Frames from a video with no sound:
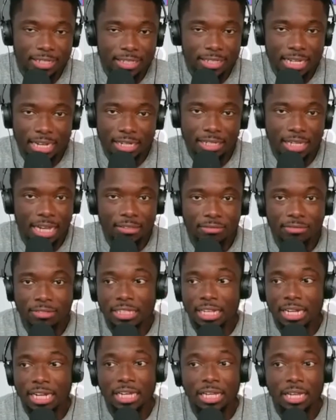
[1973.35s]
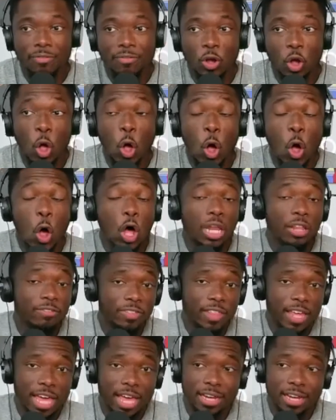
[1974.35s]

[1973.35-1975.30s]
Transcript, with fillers: I, I like, I love all of that.